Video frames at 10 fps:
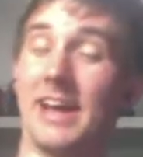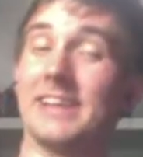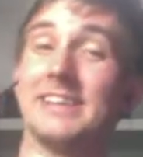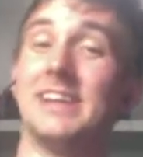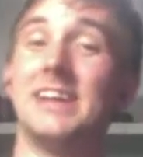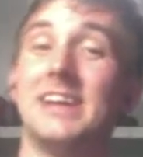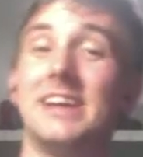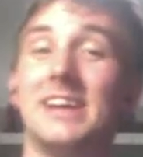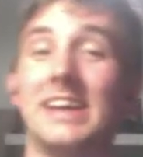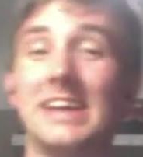he is the
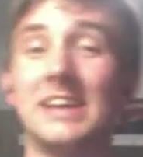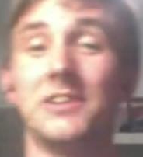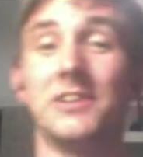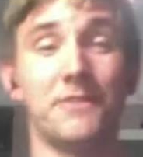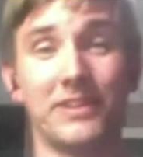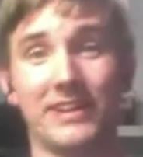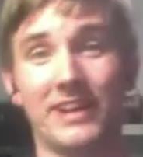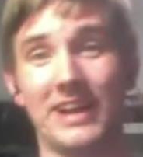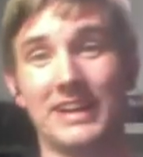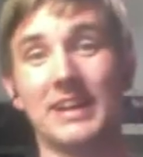villain that I can
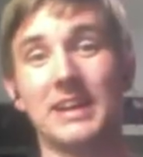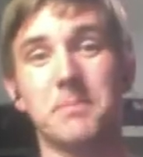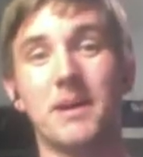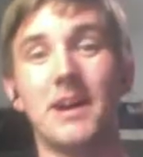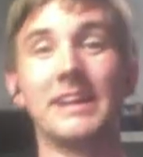get behind.